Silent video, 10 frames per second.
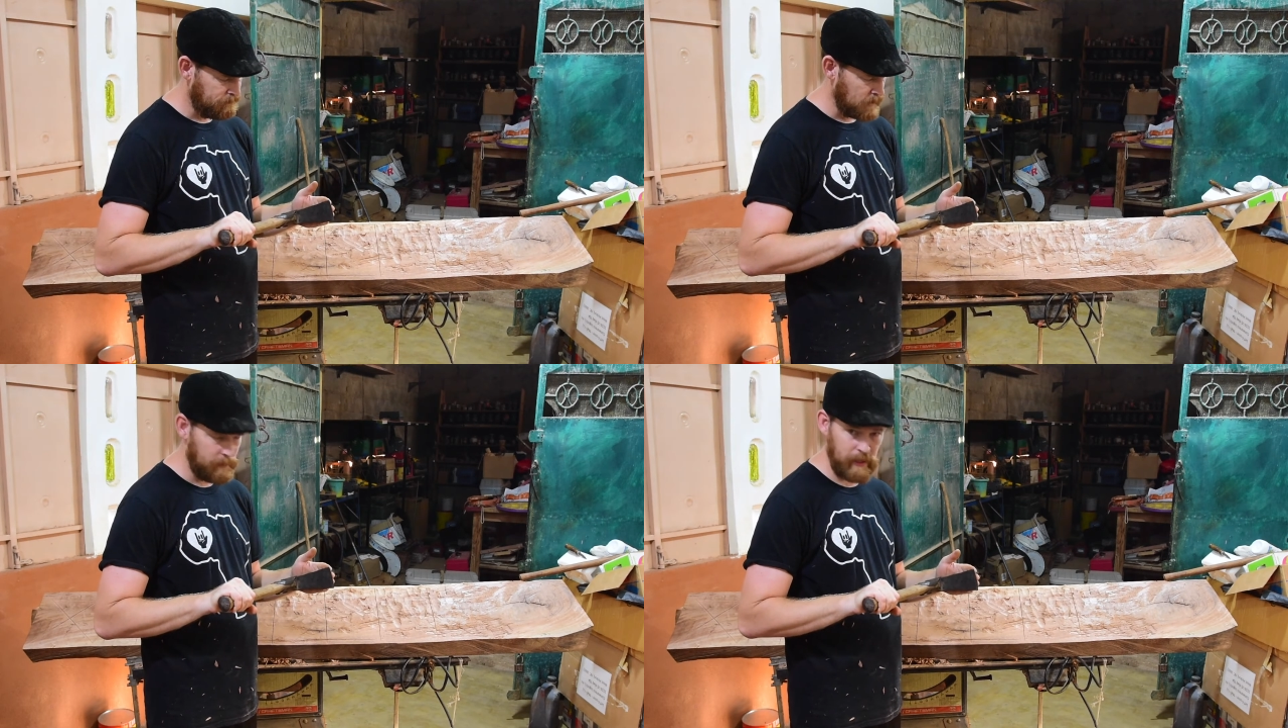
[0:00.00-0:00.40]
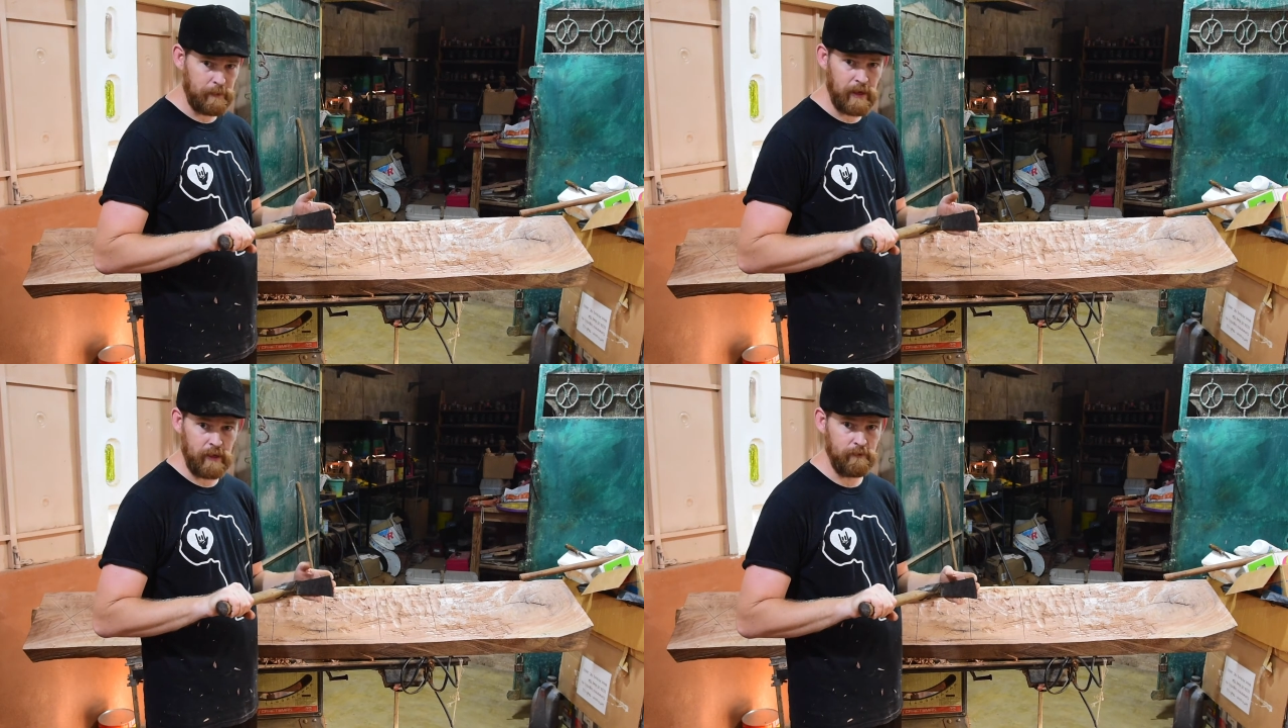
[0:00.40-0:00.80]
but I'm
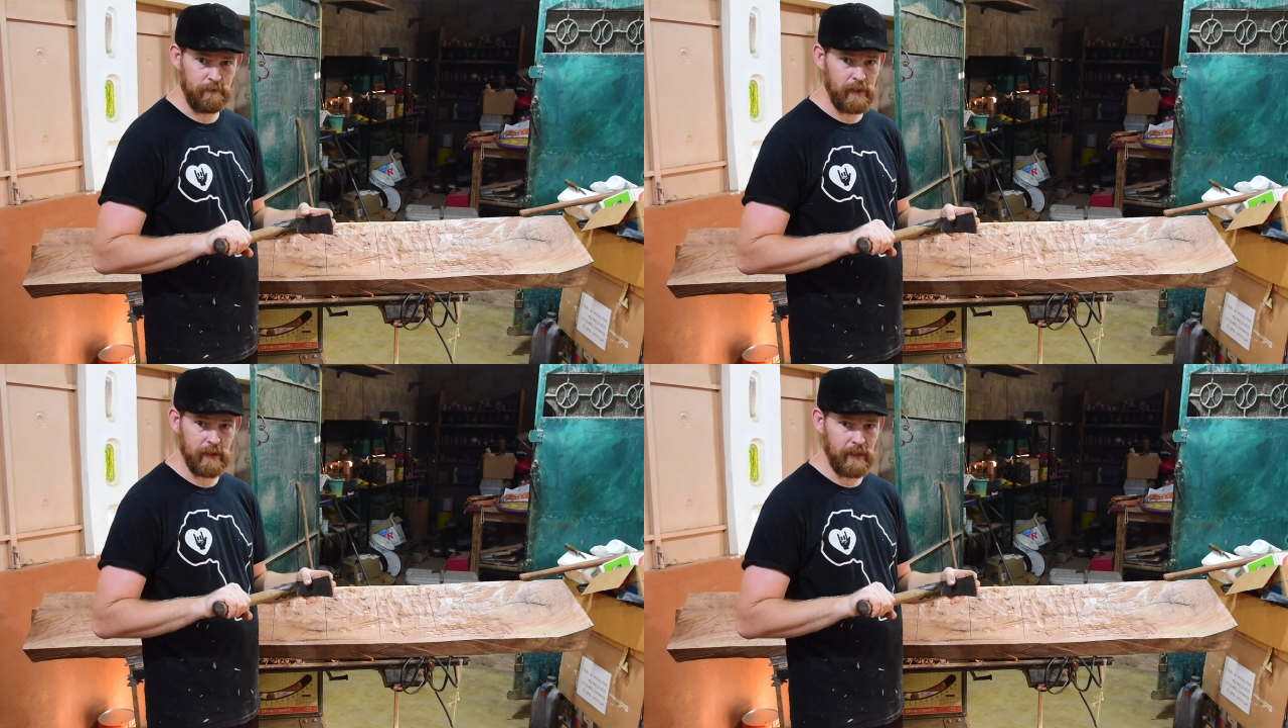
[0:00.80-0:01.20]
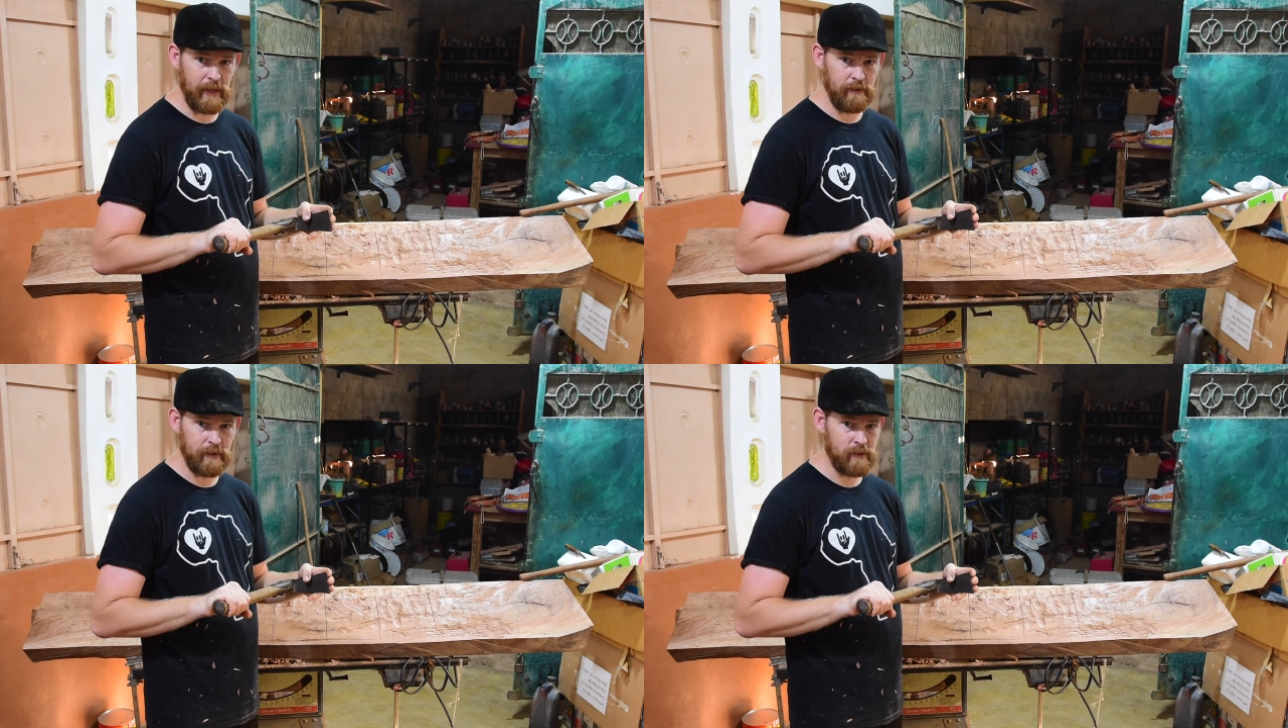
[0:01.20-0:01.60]
not feeling
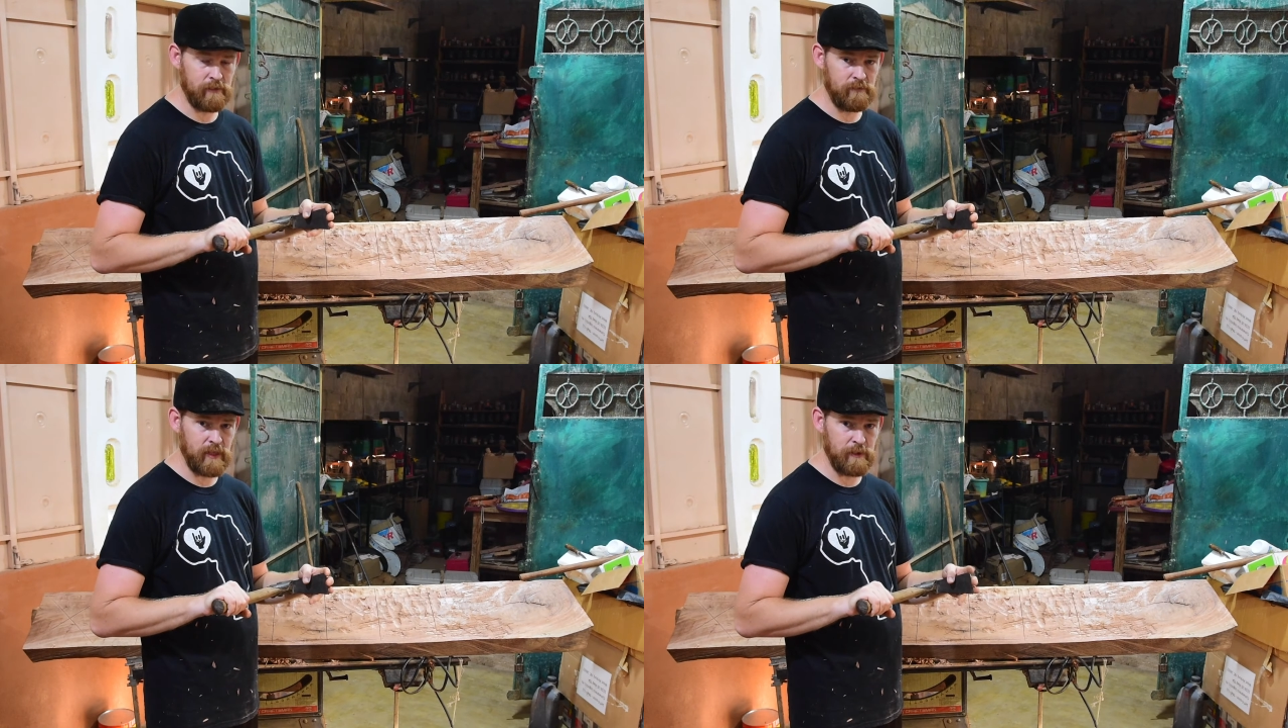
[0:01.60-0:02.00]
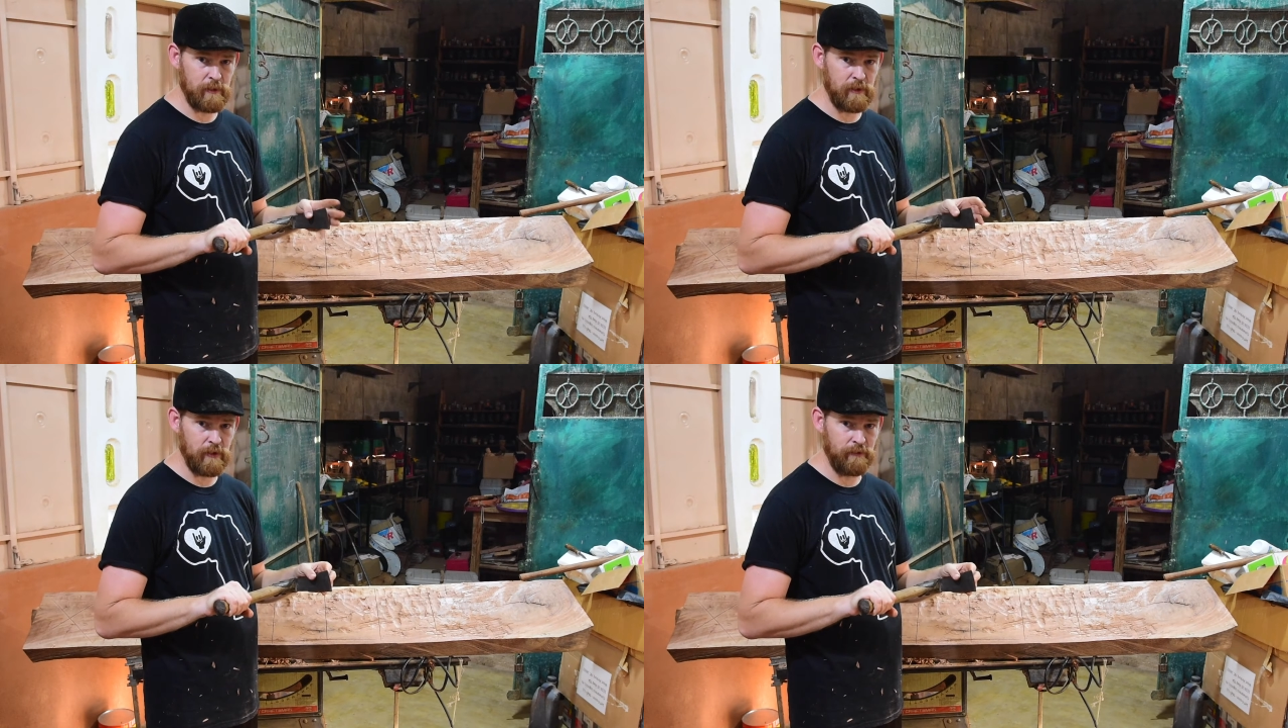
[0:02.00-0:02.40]
that. It seems to
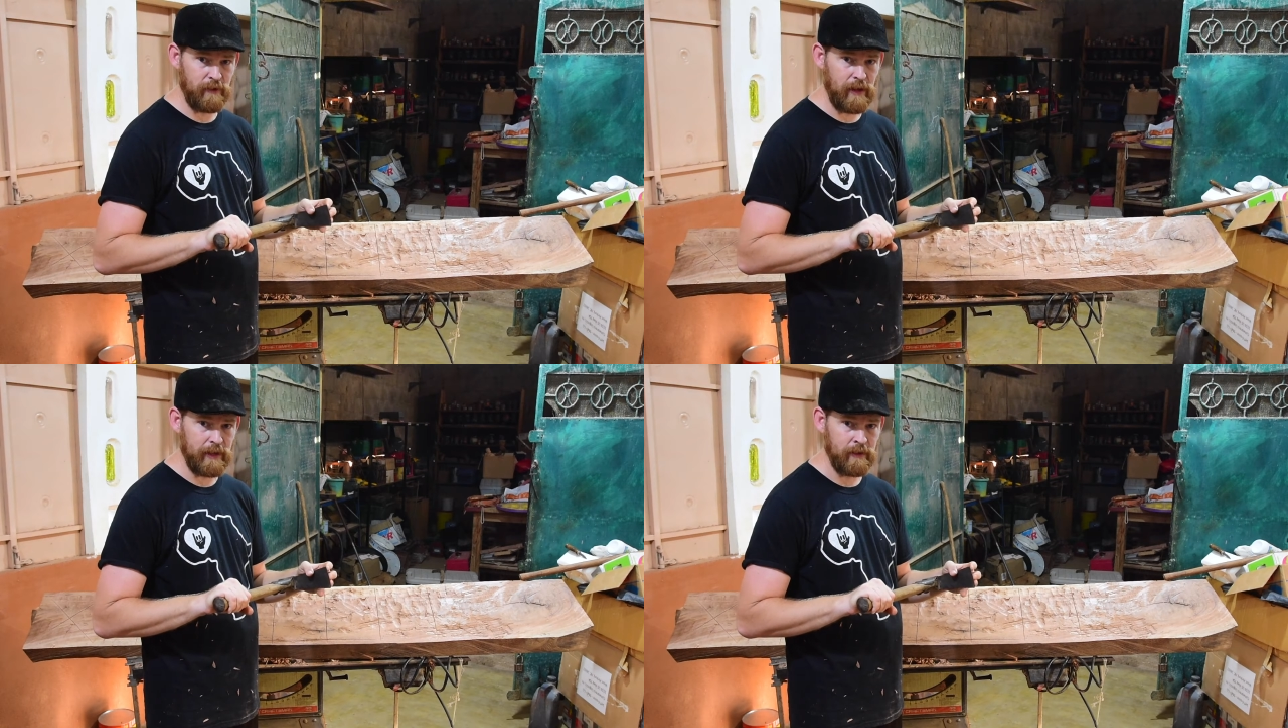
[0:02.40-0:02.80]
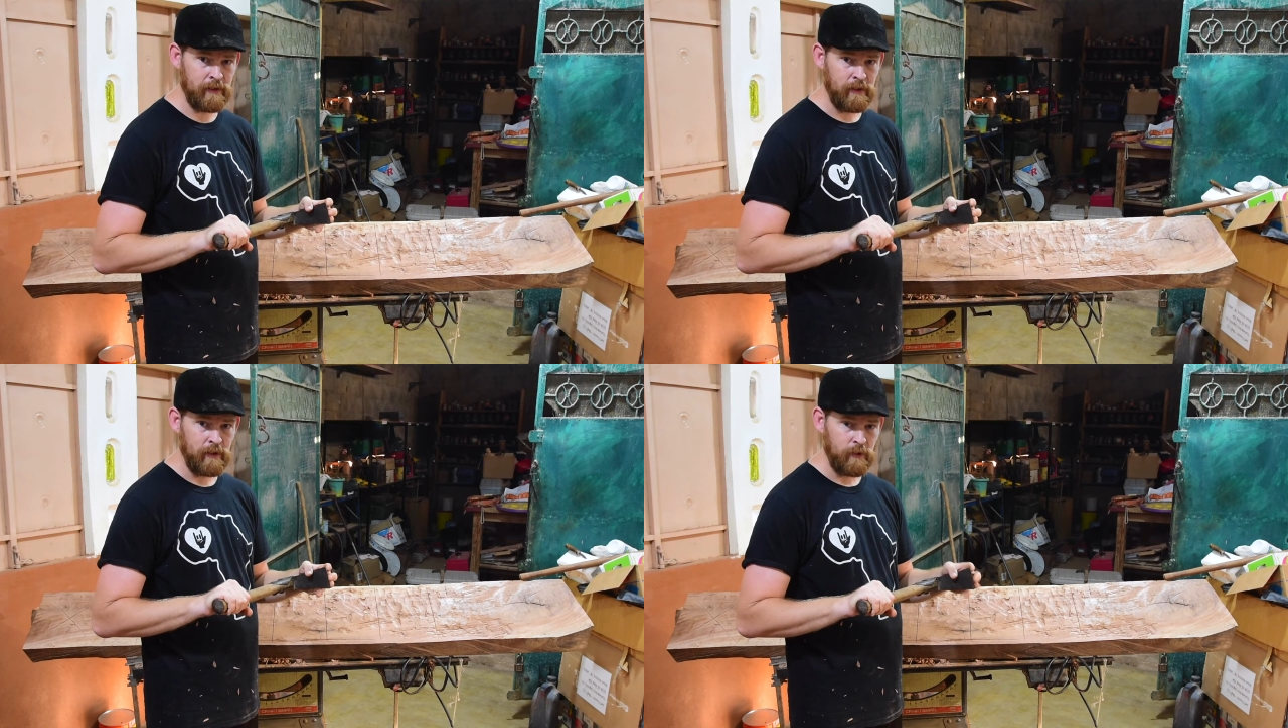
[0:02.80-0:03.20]
be doing fine
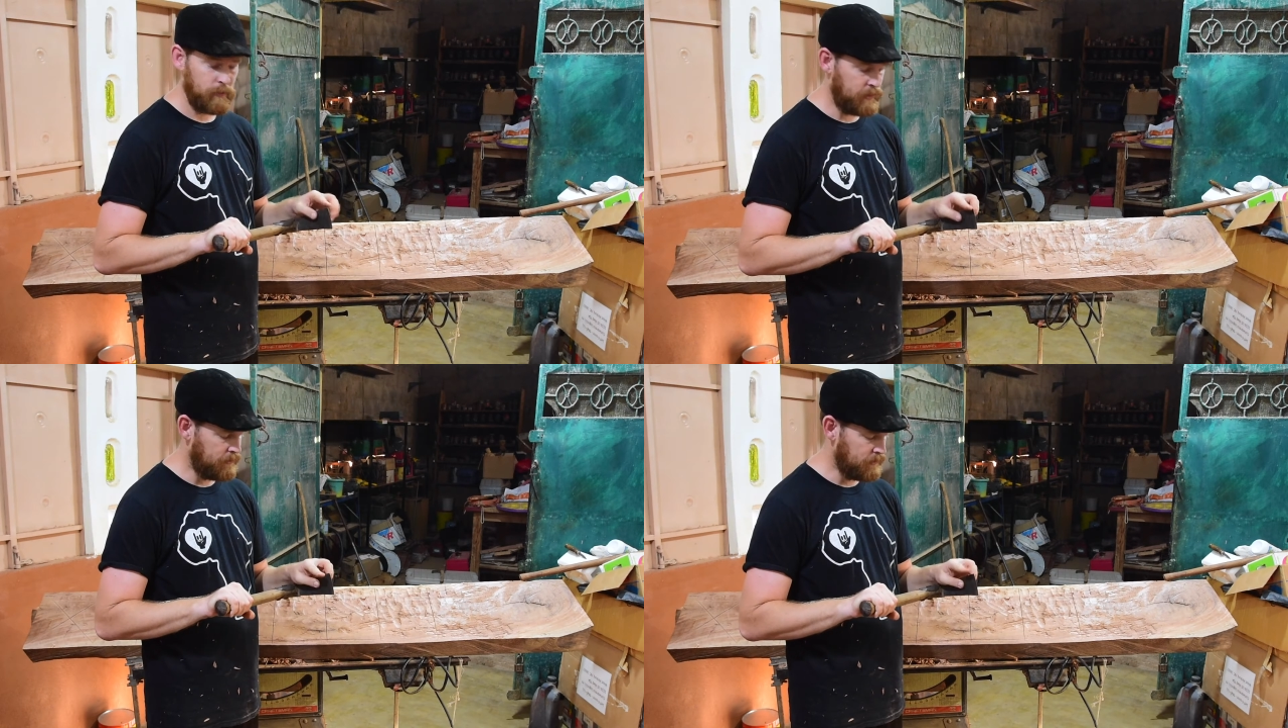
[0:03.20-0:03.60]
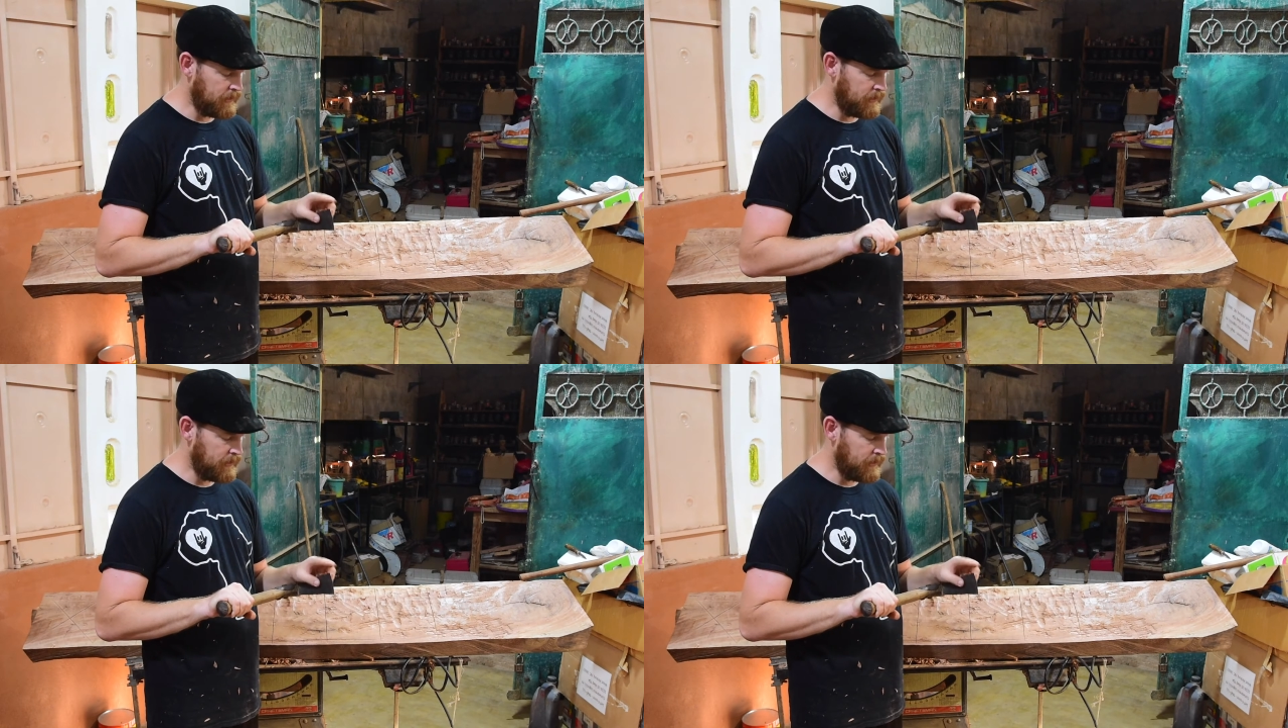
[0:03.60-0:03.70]
without the